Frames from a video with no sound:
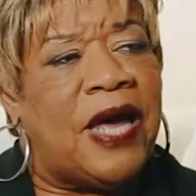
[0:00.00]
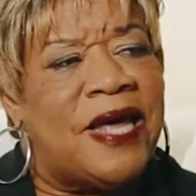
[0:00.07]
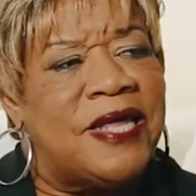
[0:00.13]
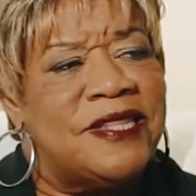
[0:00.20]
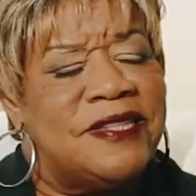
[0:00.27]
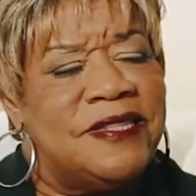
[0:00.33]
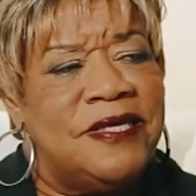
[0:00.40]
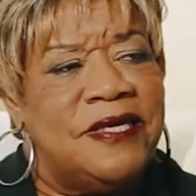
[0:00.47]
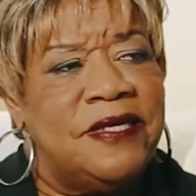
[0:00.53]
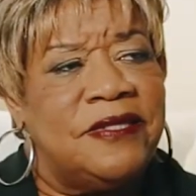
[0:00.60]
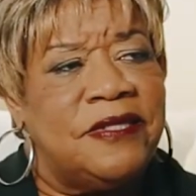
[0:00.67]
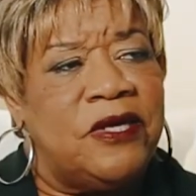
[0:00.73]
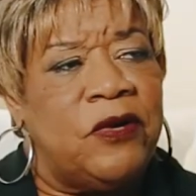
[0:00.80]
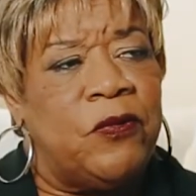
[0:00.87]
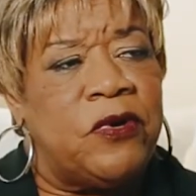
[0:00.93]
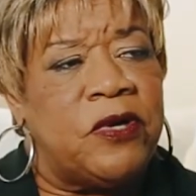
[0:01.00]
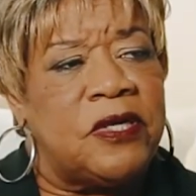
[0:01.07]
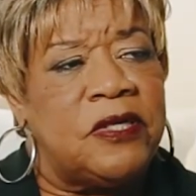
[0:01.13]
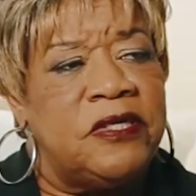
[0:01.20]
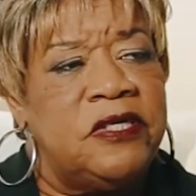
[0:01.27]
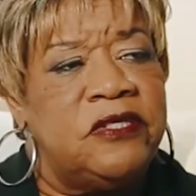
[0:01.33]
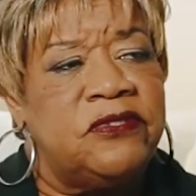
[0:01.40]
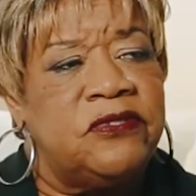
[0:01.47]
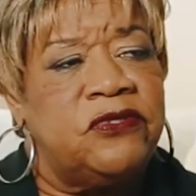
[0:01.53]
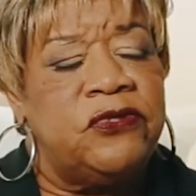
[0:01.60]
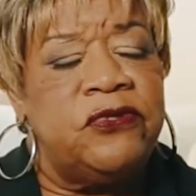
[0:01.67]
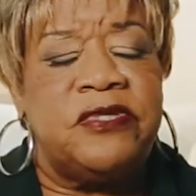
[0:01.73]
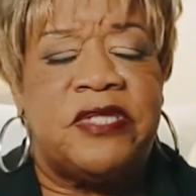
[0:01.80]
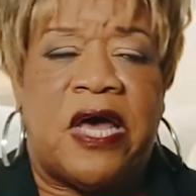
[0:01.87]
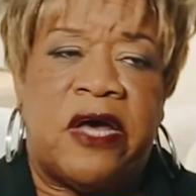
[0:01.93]
I think there were at least
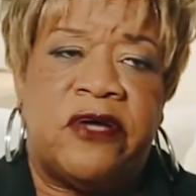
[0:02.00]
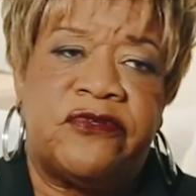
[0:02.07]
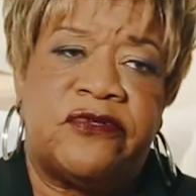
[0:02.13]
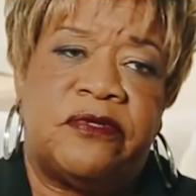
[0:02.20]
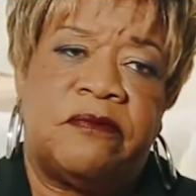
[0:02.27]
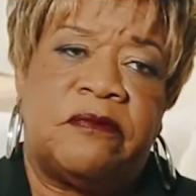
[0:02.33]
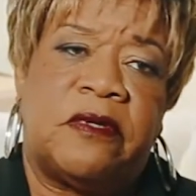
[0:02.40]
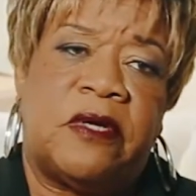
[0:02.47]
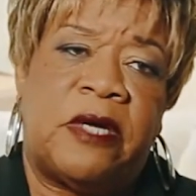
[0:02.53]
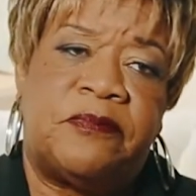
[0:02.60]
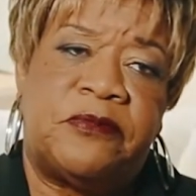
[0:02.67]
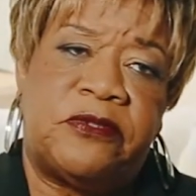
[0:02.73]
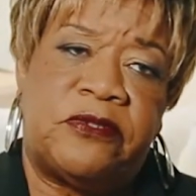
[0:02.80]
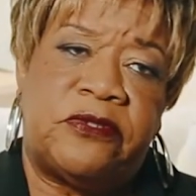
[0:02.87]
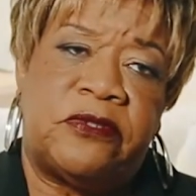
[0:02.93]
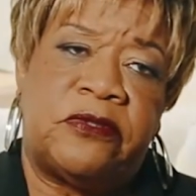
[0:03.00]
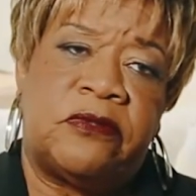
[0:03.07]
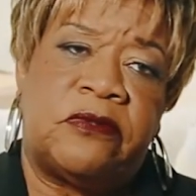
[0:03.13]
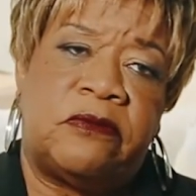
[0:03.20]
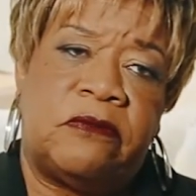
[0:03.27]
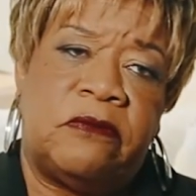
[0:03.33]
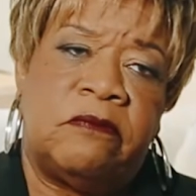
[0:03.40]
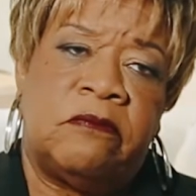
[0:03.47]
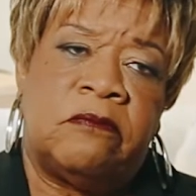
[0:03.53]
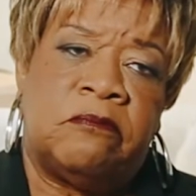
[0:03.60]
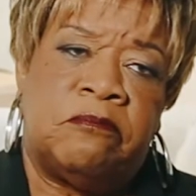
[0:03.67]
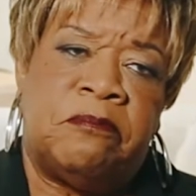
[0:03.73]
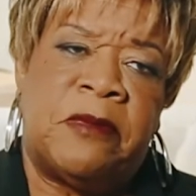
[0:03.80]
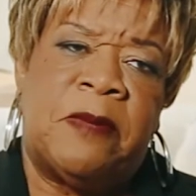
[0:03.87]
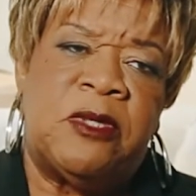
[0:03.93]
2,000 up to
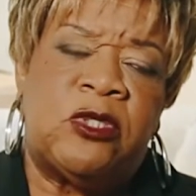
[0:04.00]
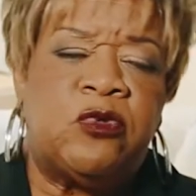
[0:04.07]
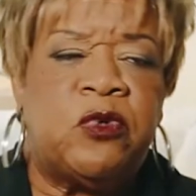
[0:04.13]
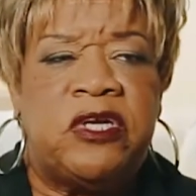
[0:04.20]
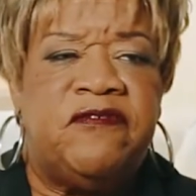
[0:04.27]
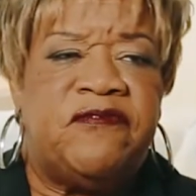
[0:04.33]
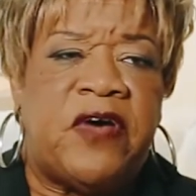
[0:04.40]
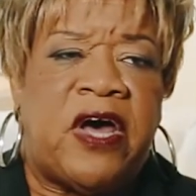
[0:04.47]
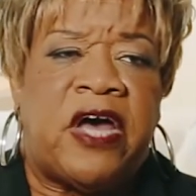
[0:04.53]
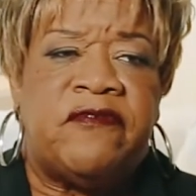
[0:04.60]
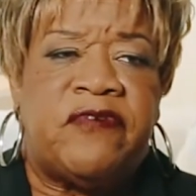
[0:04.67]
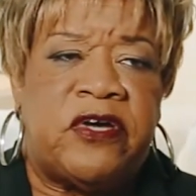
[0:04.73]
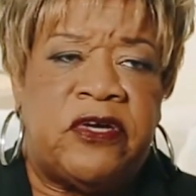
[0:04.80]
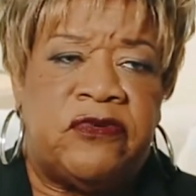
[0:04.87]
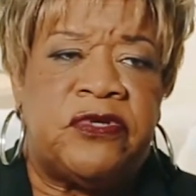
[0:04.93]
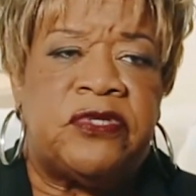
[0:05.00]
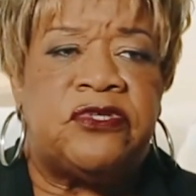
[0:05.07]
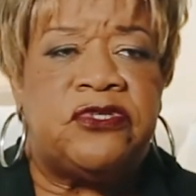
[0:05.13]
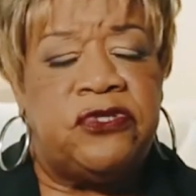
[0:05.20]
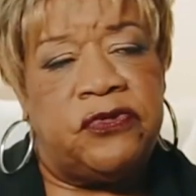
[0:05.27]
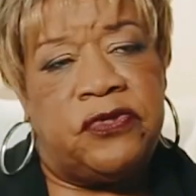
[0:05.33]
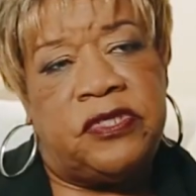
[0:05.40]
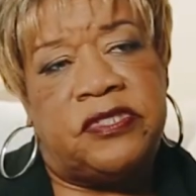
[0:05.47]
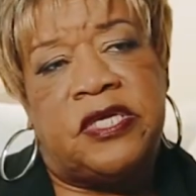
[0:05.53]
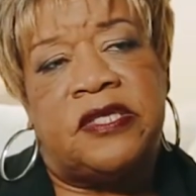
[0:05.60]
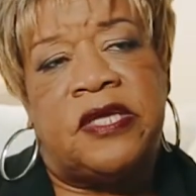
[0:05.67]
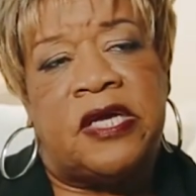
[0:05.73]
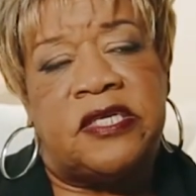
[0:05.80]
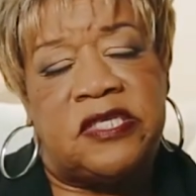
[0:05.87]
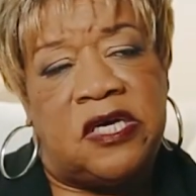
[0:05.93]
maybe 2,500 students at that